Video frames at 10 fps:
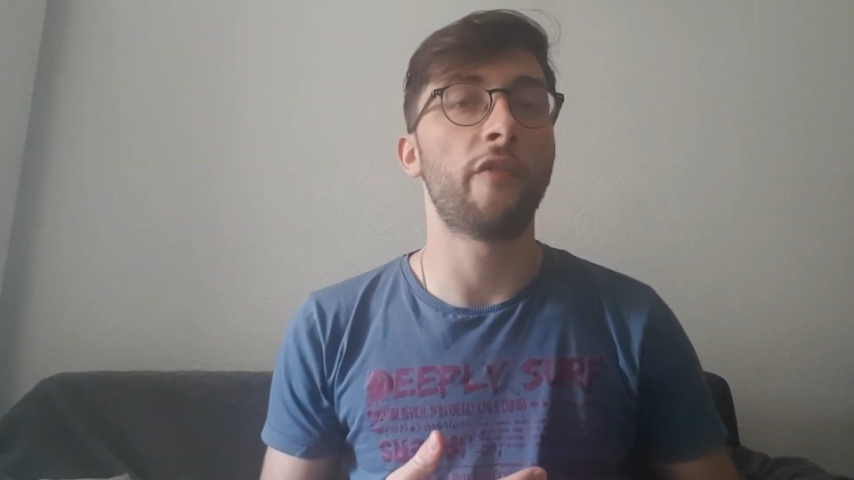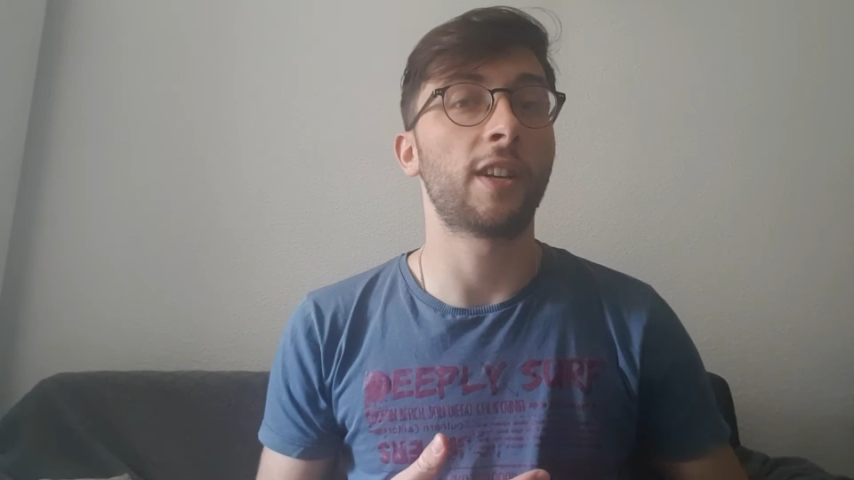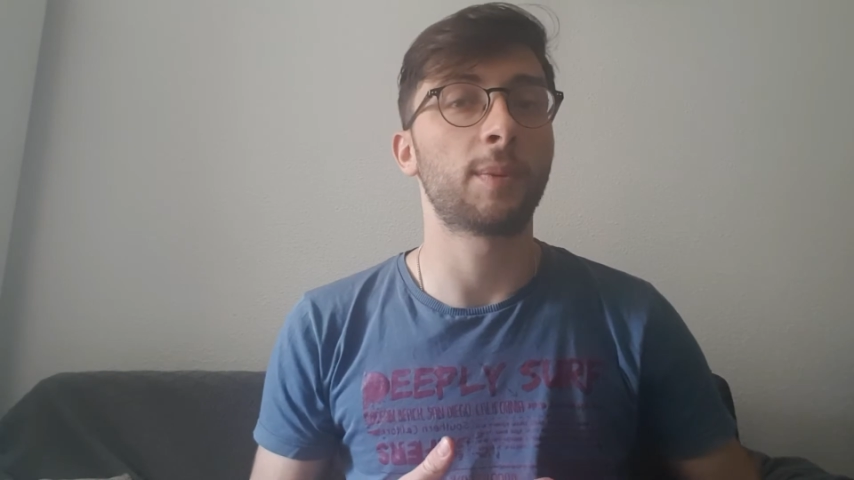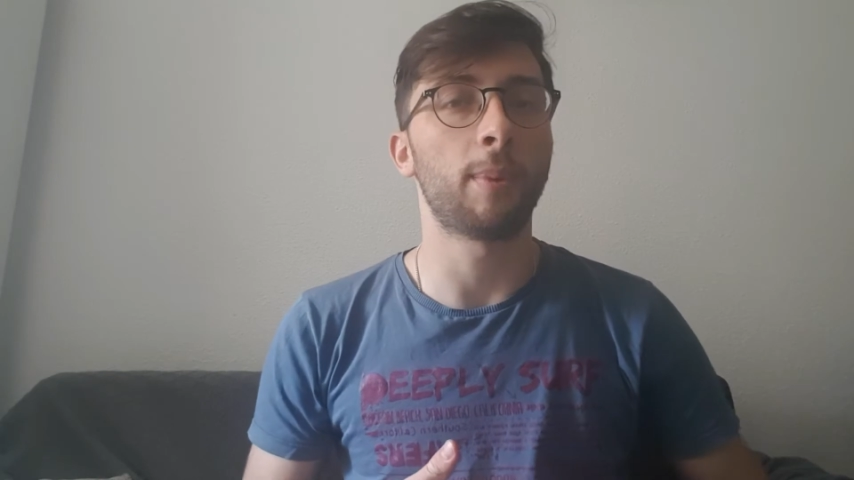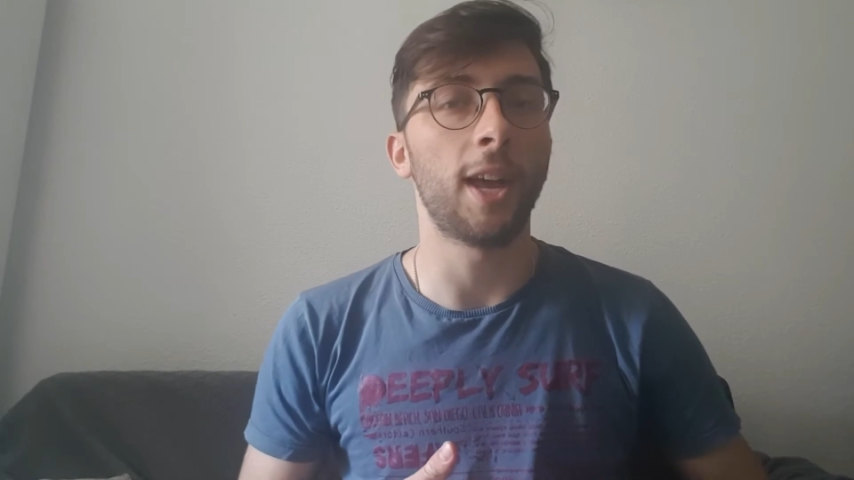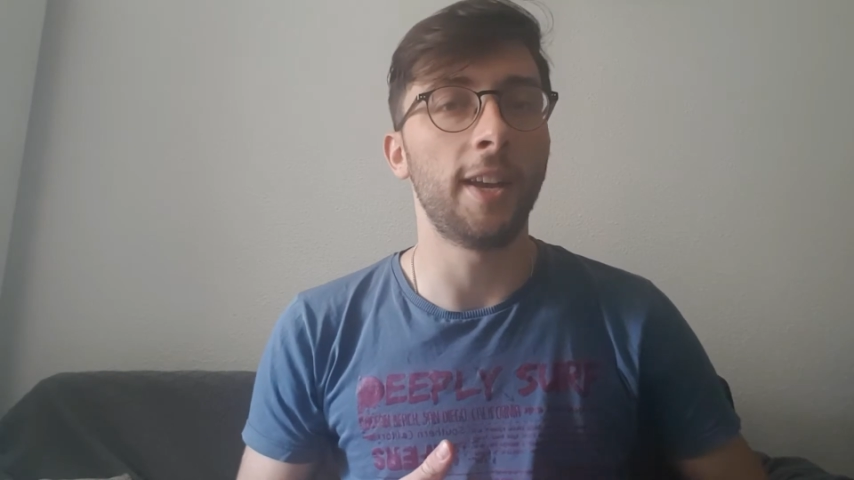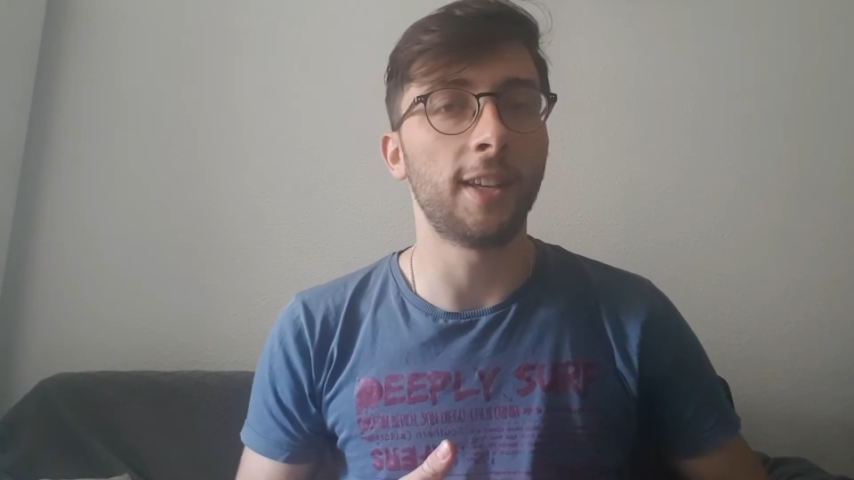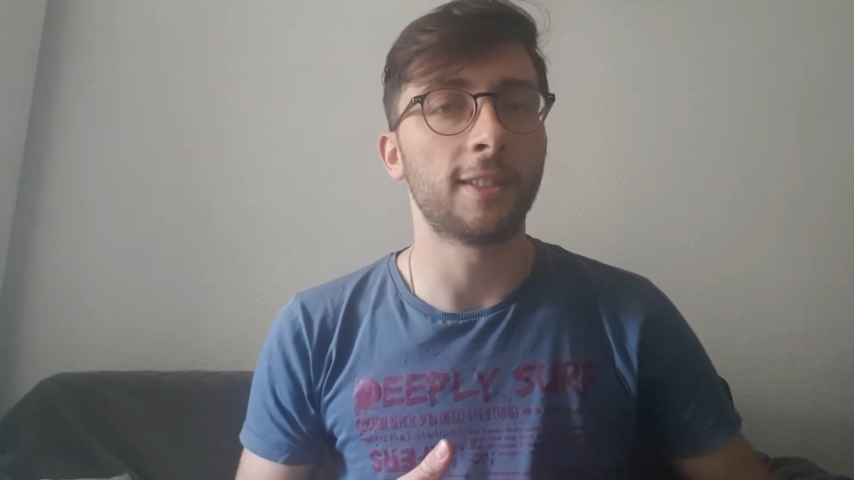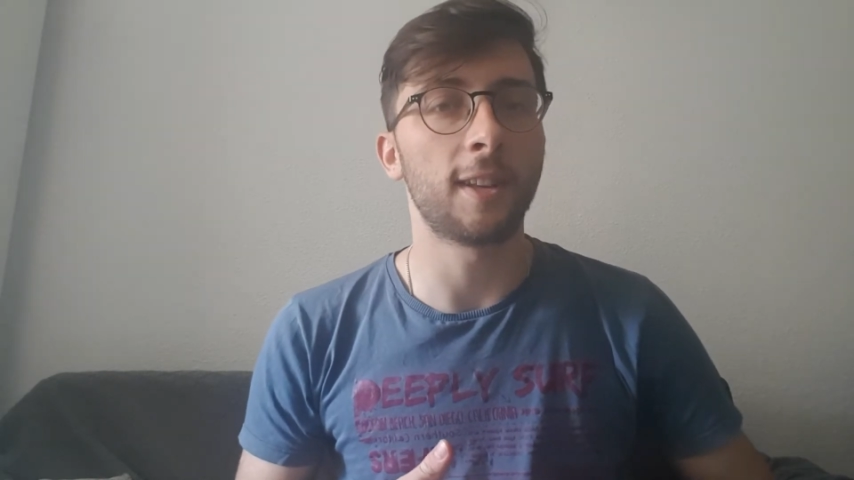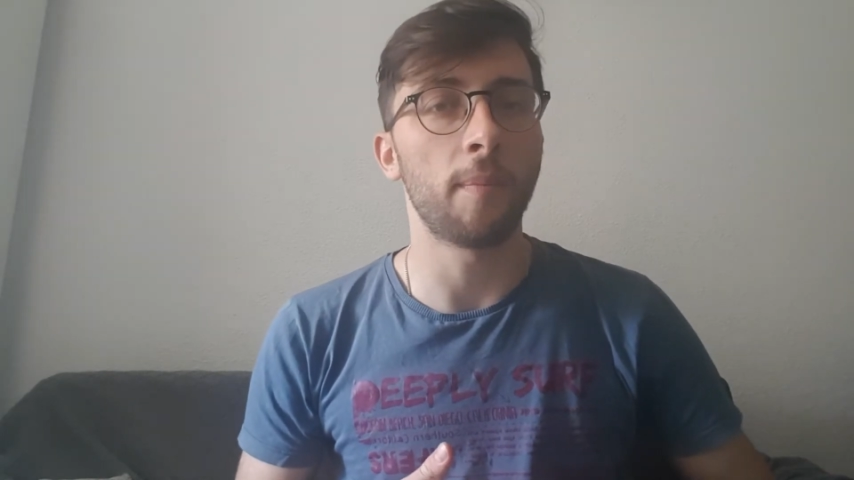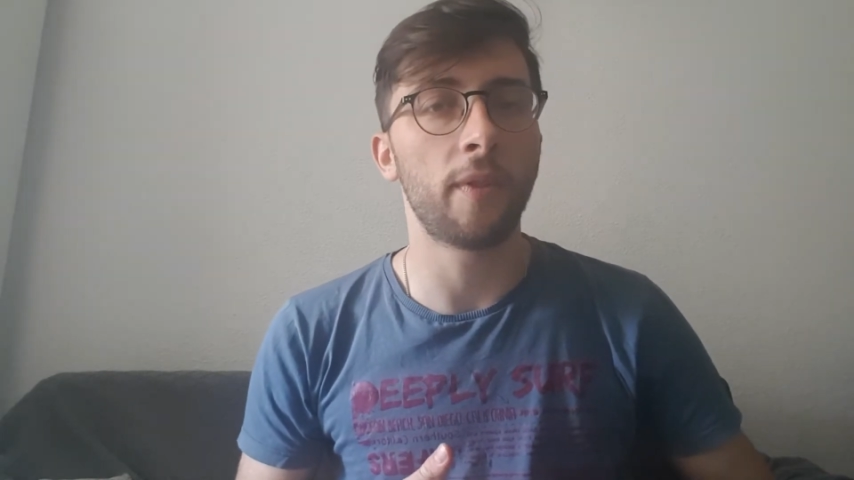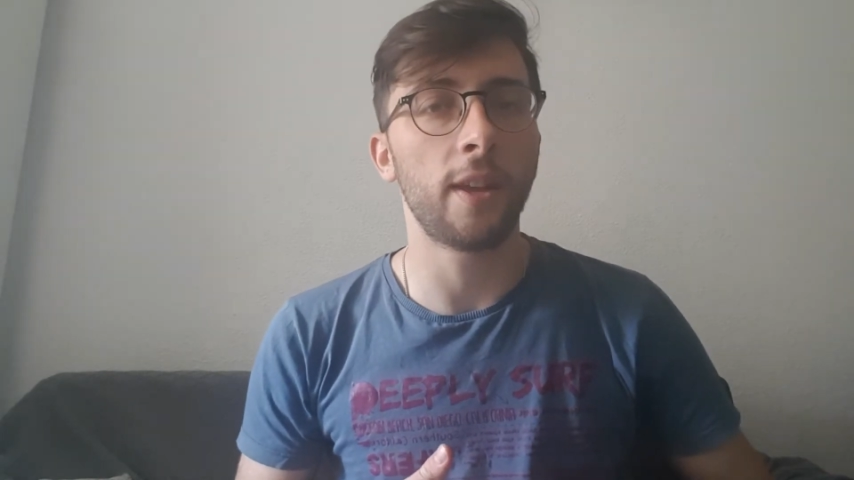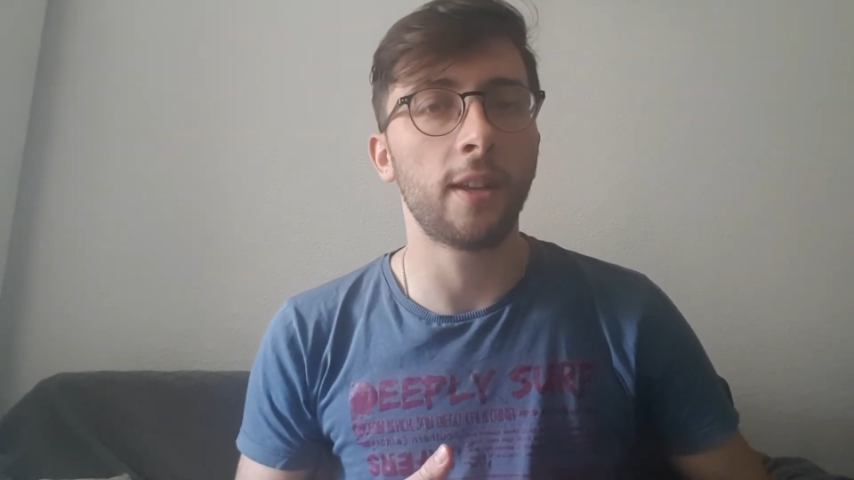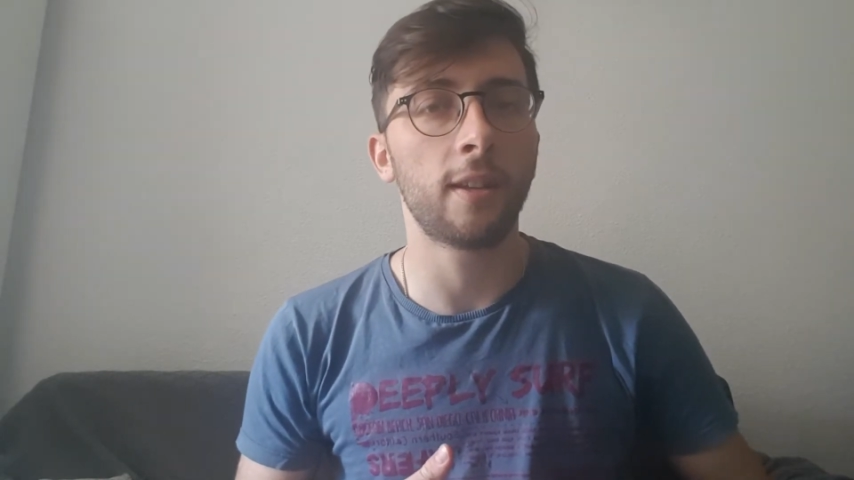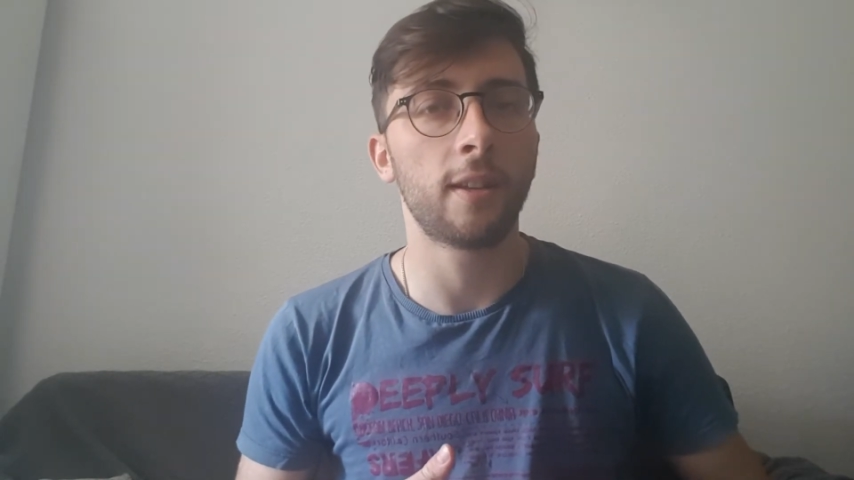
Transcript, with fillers: explaining something.